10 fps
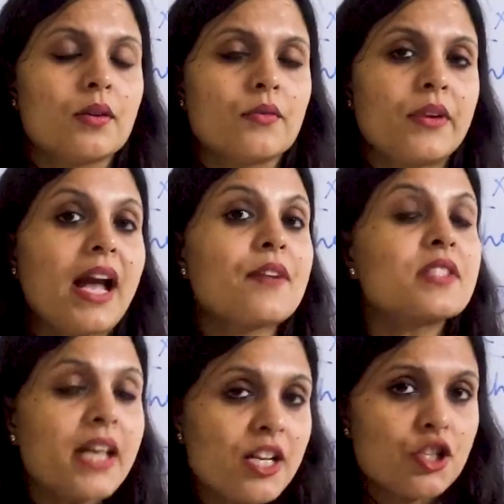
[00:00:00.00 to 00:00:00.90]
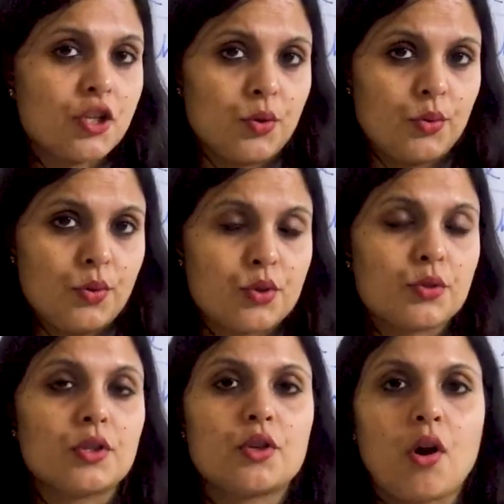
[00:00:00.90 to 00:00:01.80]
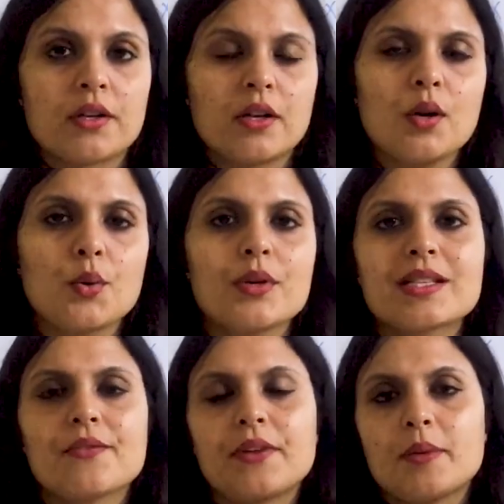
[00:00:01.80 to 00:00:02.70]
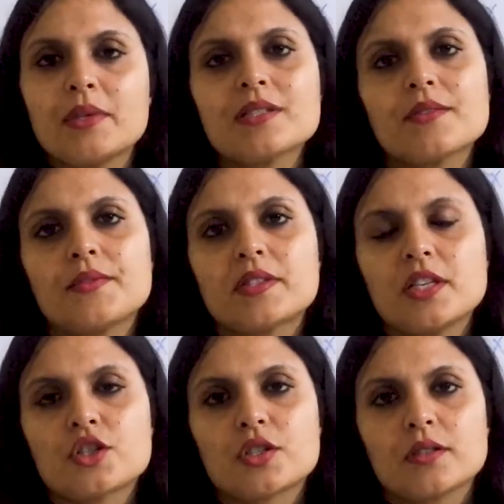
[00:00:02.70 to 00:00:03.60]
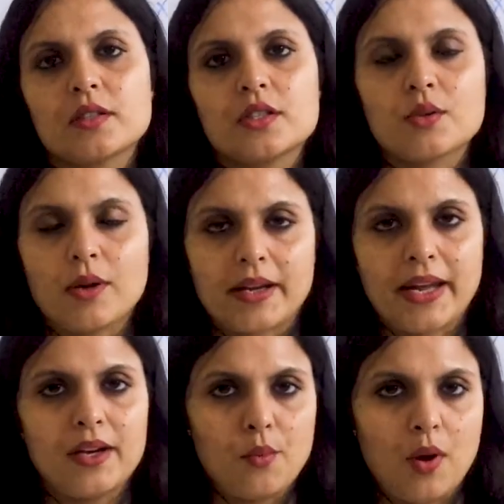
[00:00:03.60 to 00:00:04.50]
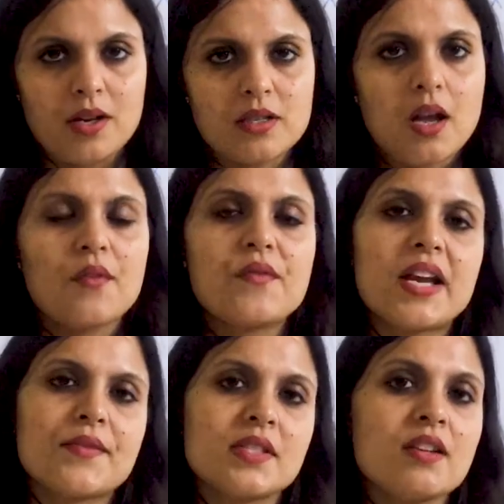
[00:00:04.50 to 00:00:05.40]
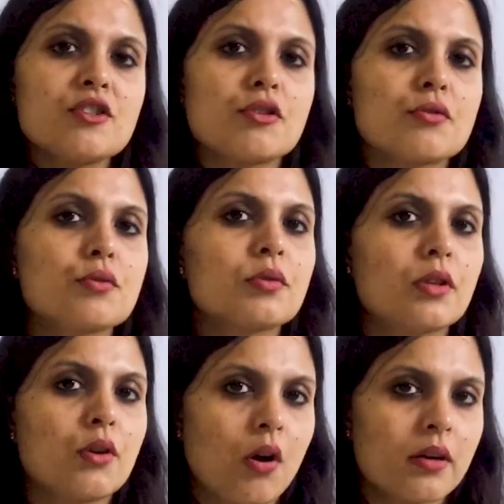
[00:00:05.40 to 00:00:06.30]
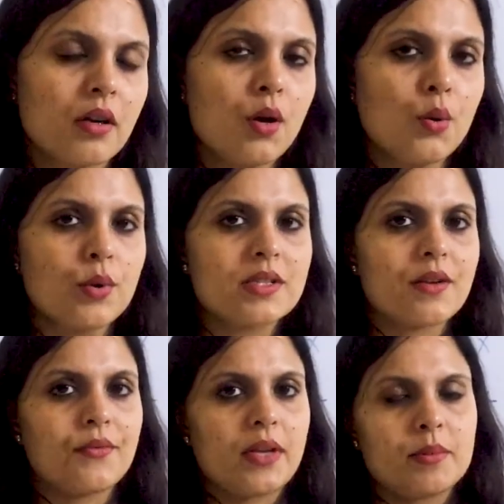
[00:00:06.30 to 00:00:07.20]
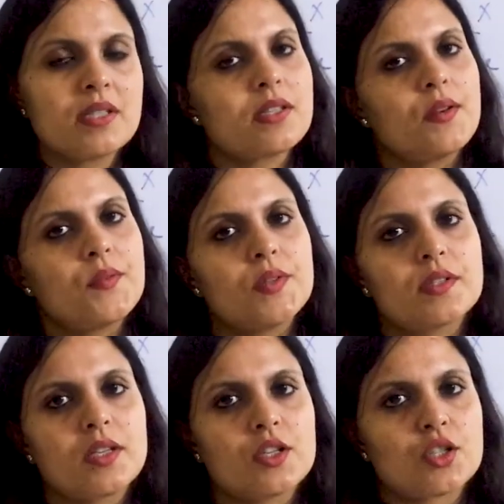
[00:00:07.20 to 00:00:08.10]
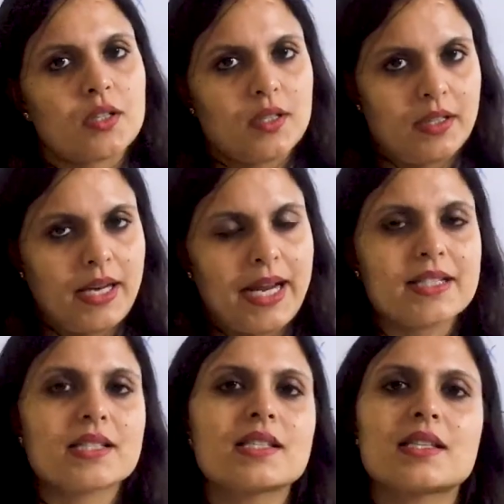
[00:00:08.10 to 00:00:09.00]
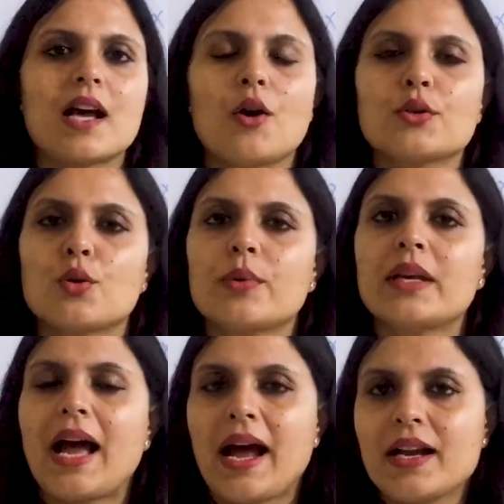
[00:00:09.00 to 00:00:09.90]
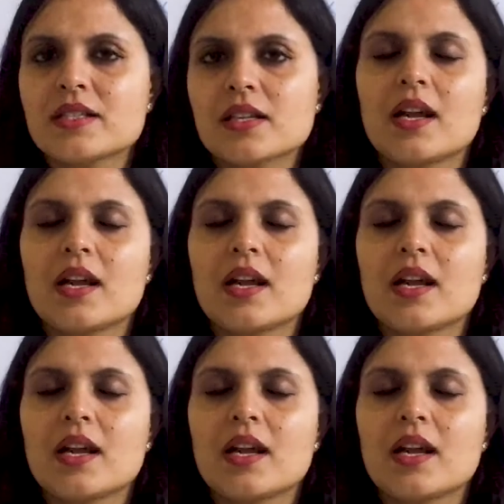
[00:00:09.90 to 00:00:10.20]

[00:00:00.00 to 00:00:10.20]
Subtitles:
we have sent you to the doctor who is a famous physician. So again, what? We have sent you to the doctor who is a famous physician, right? This is how you will add